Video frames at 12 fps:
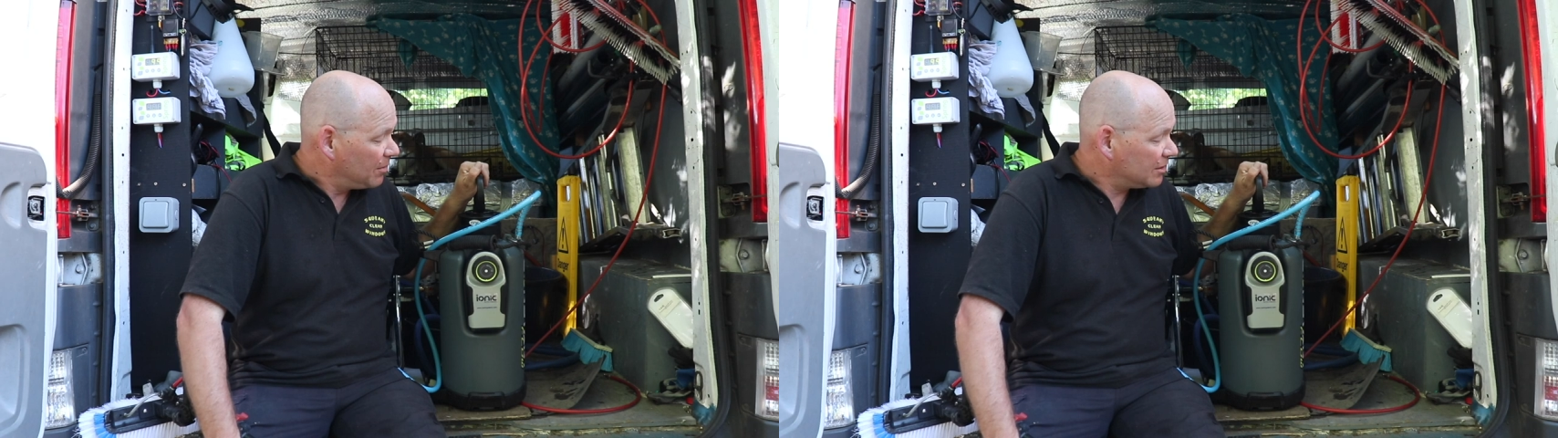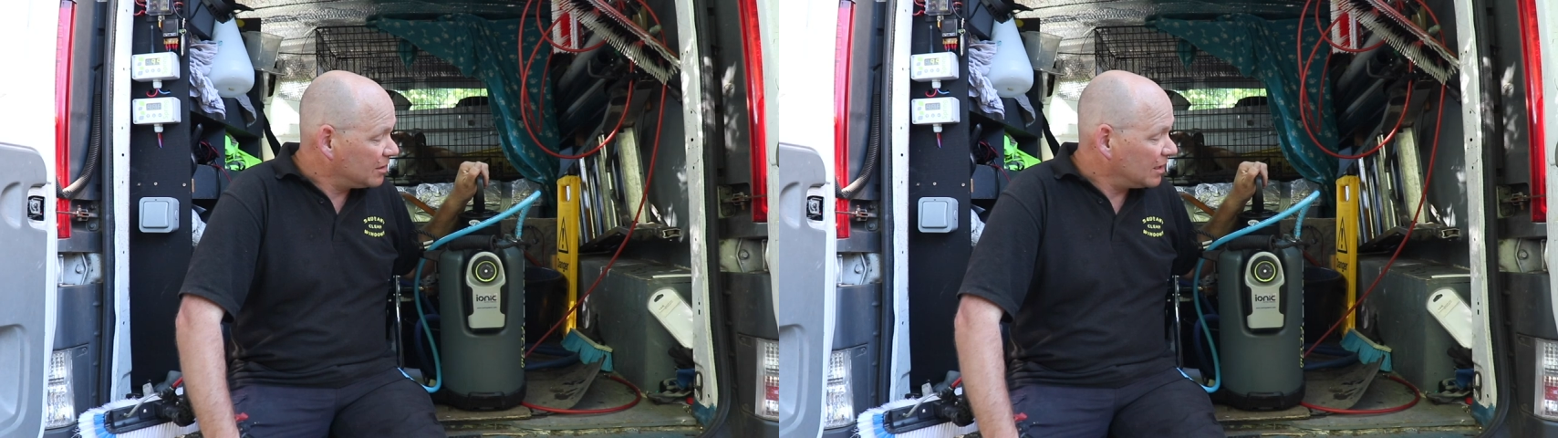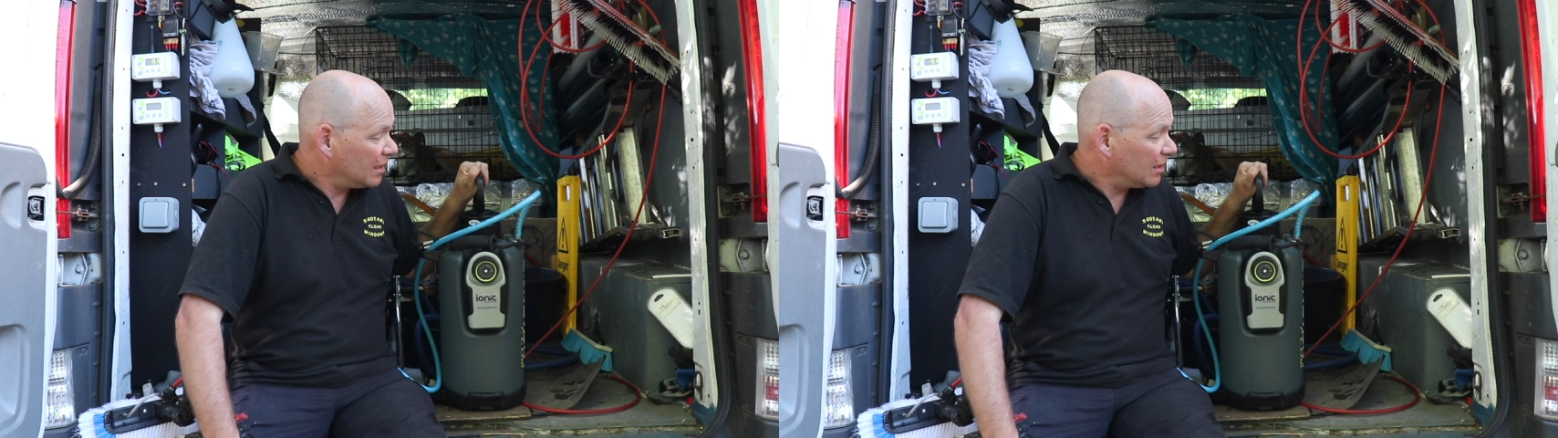
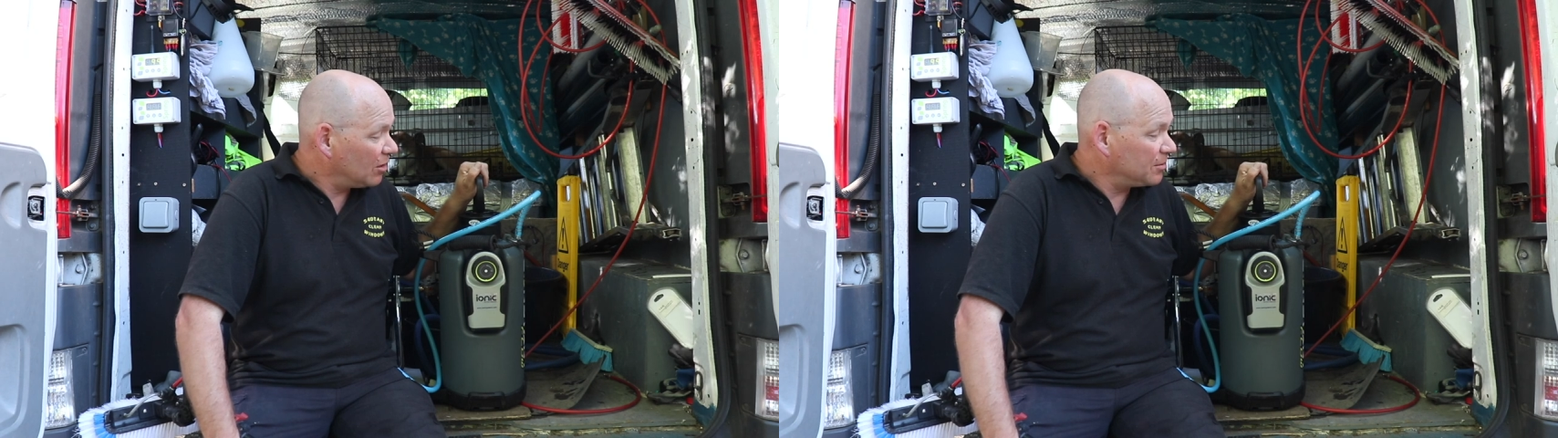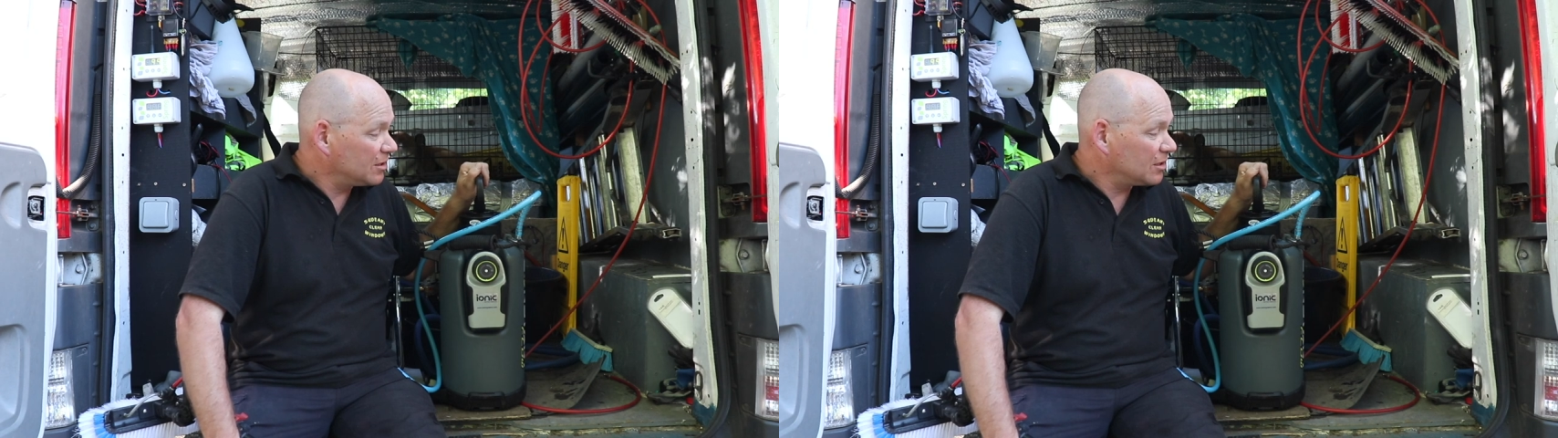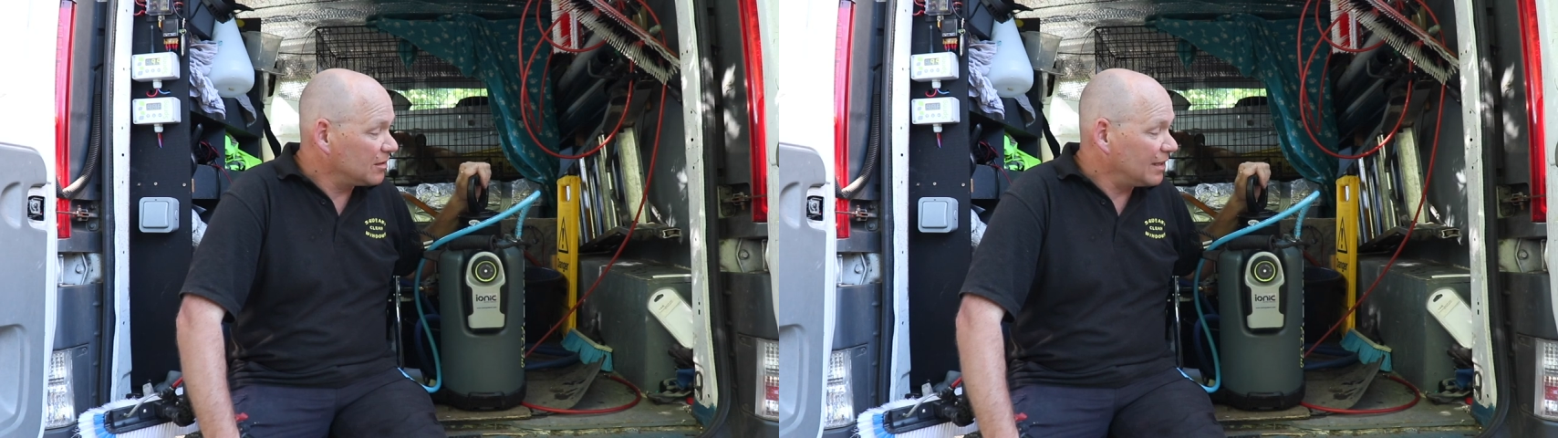But up
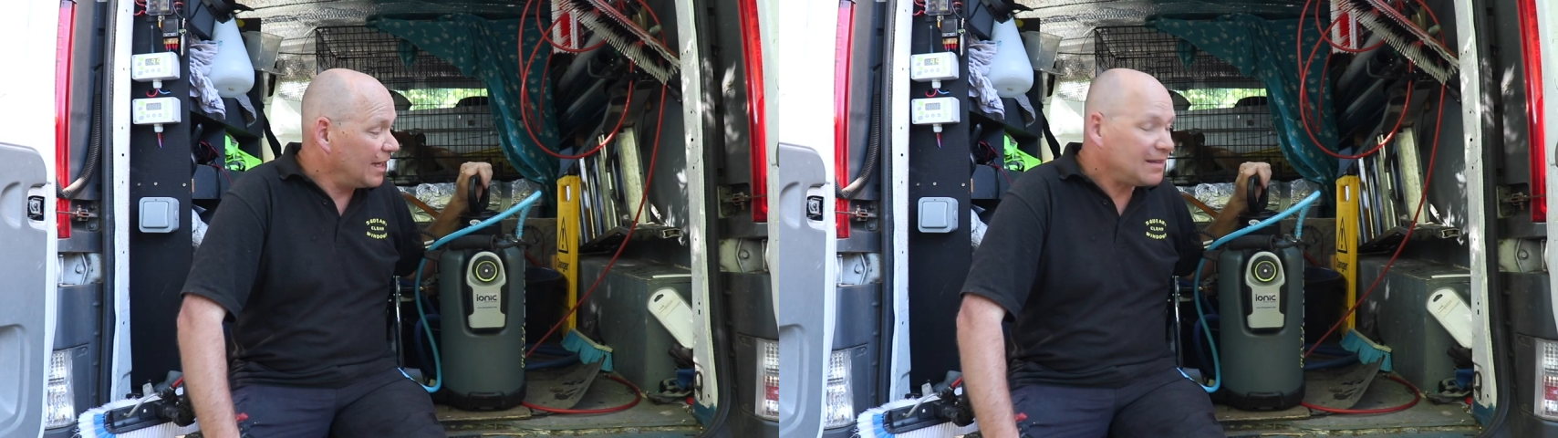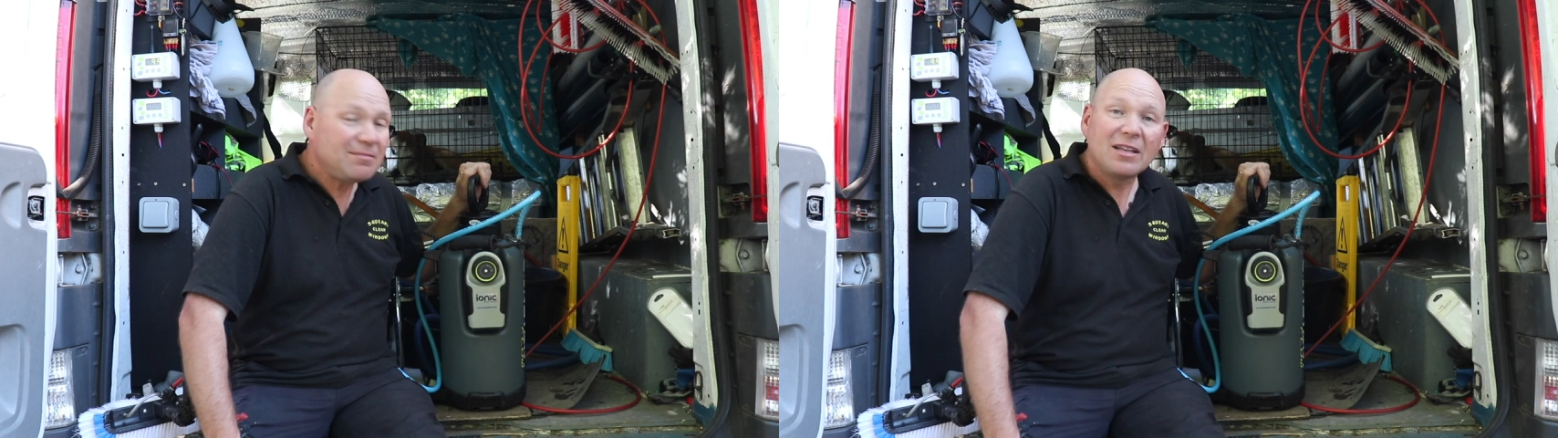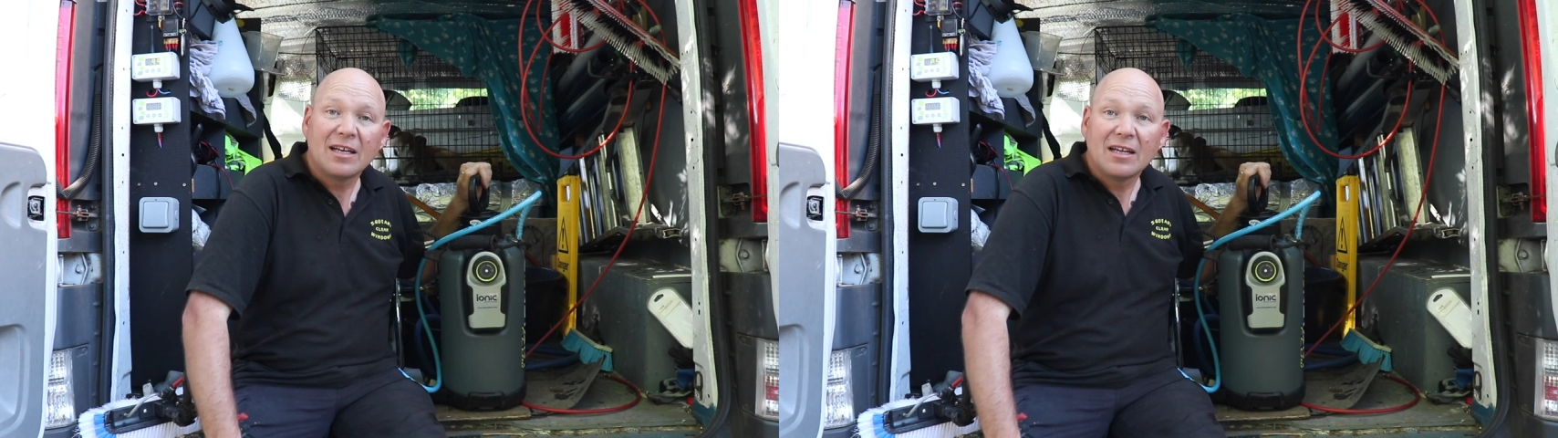until
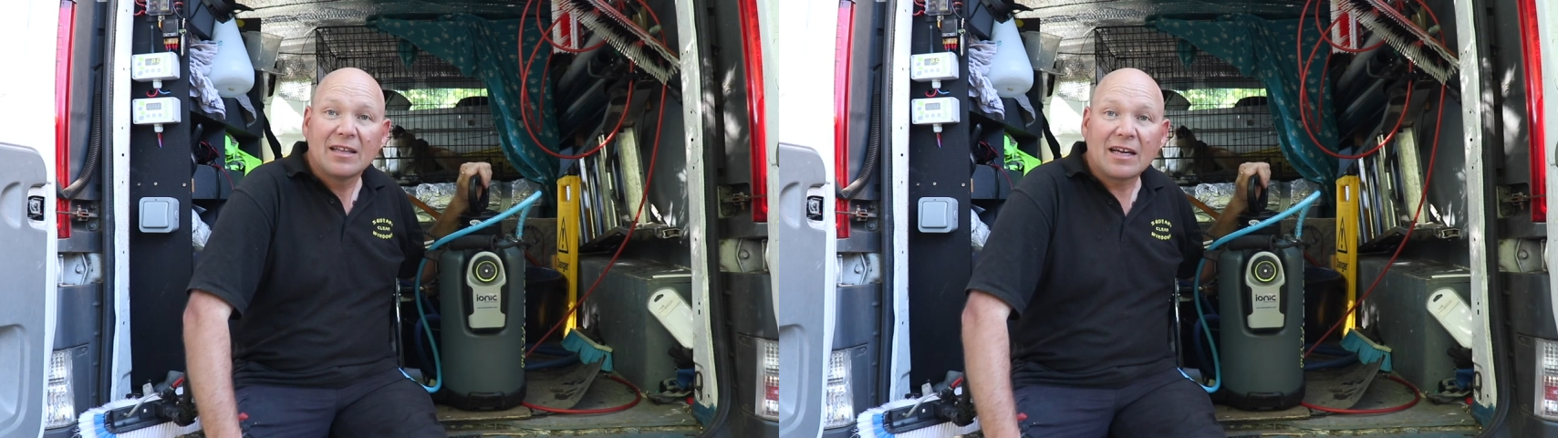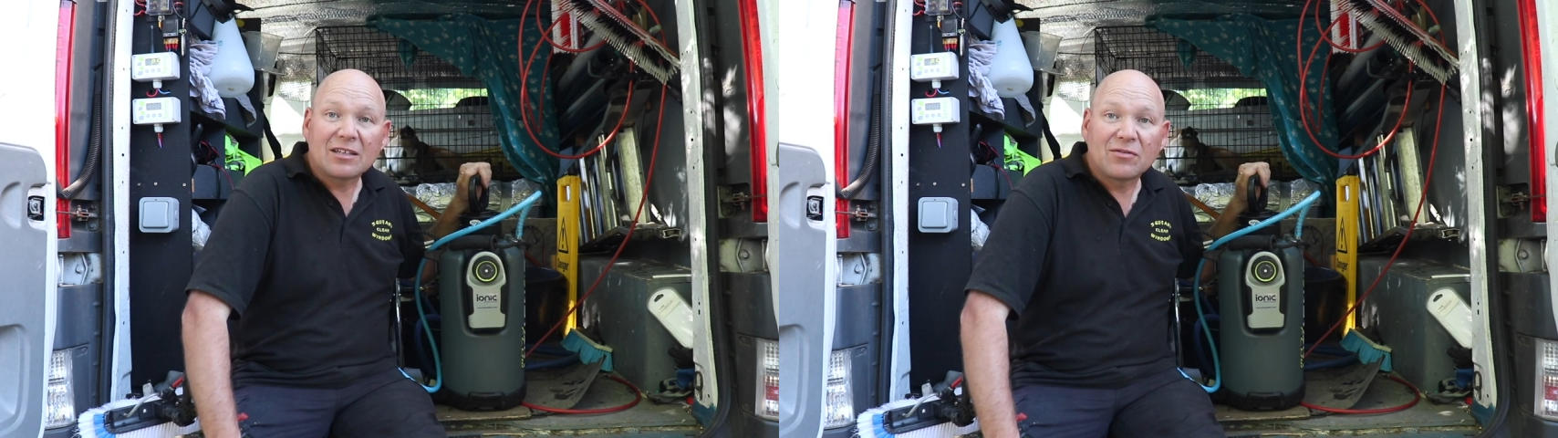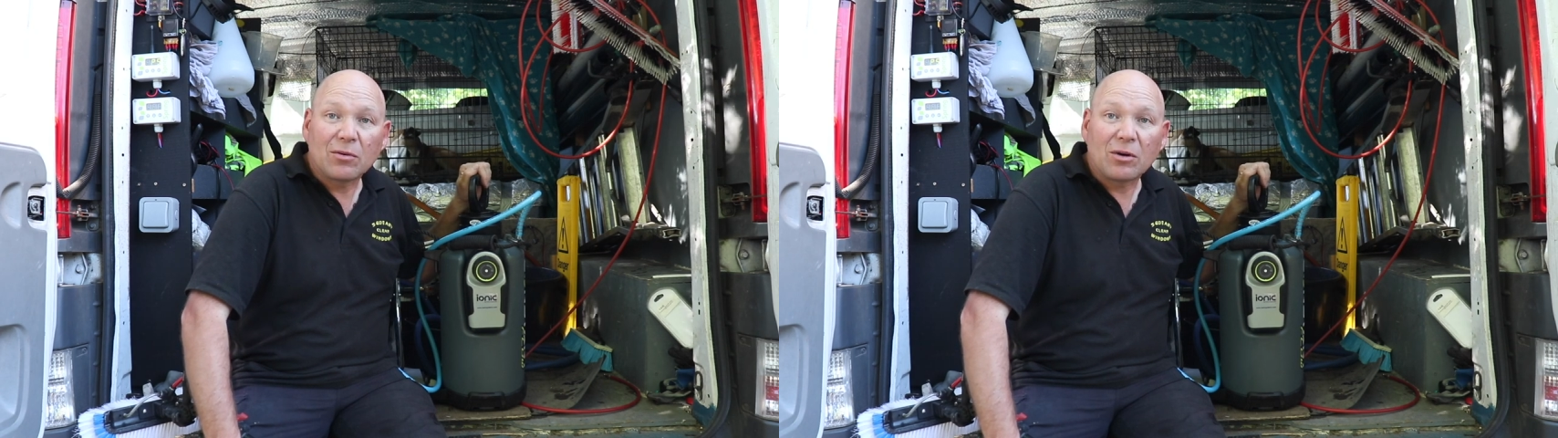then,
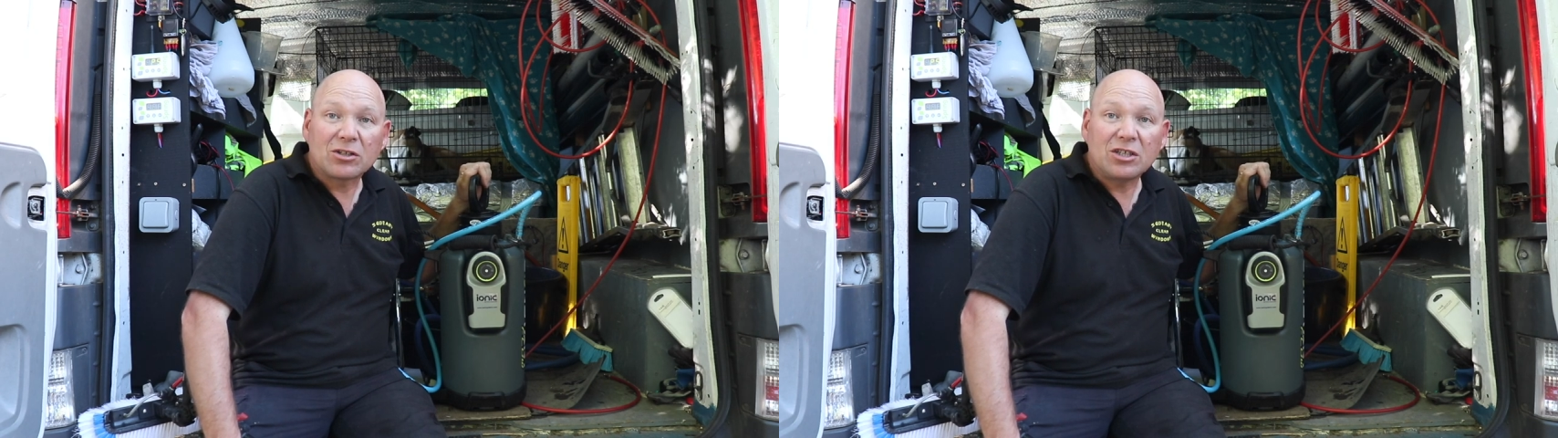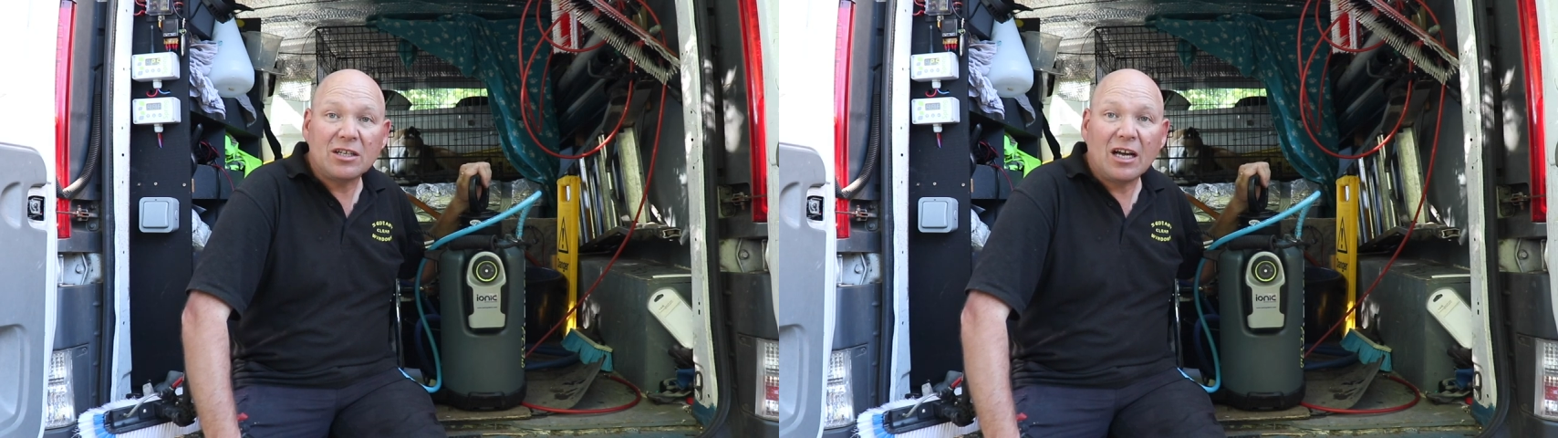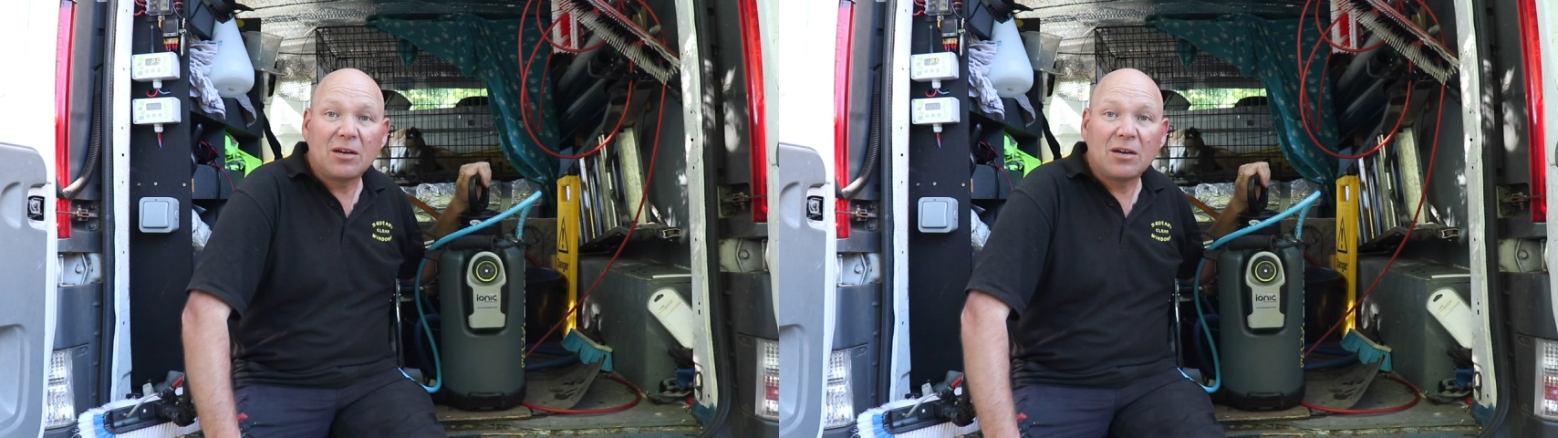thanks for watching.